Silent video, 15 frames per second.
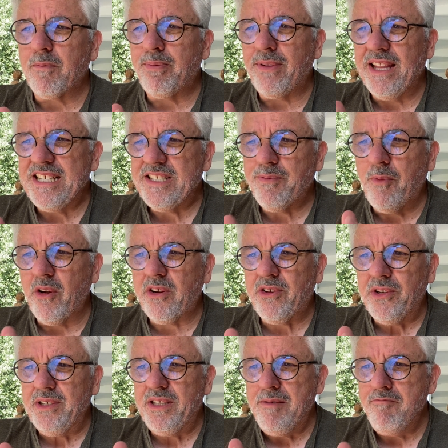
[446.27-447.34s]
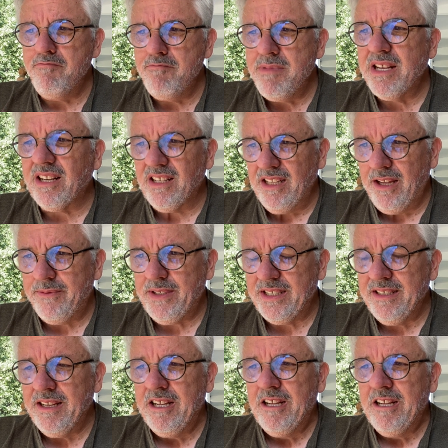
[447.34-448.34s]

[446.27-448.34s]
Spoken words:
place marker in the middle of it,